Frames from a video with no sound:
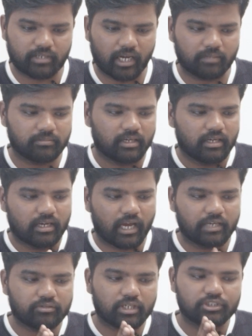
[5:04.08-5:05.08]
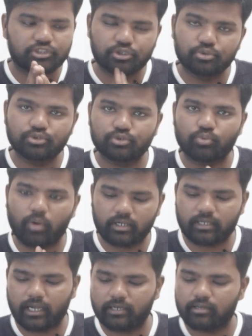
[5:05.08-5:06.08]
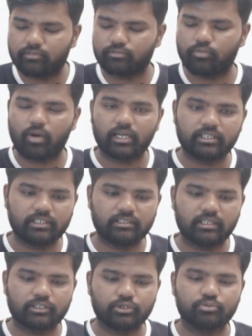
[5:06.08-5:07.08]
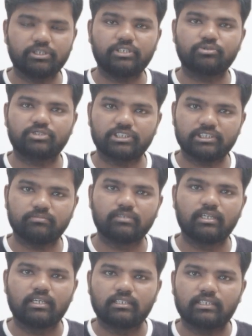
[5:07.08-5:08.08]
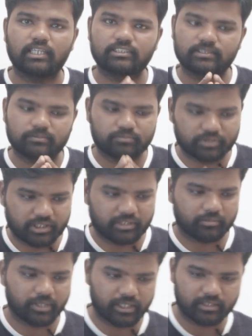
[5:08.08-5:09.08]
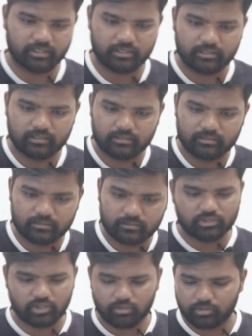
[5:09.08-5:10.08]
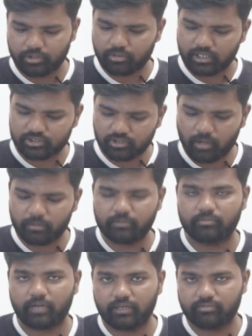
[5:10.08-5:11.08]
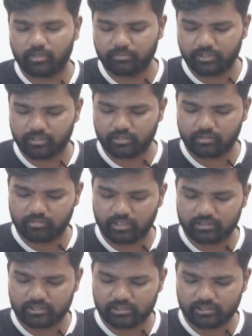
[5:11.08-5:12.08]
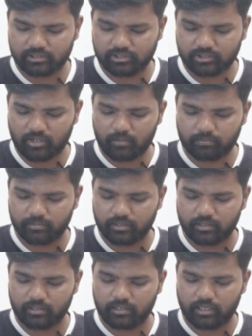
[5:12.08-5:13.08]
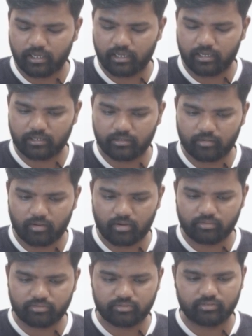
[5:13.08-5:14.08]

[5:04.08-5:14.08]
time and you can choose what kind of quality that you need to stream. That's pretty great. So you can stop it right from here. You can just hit stop and off.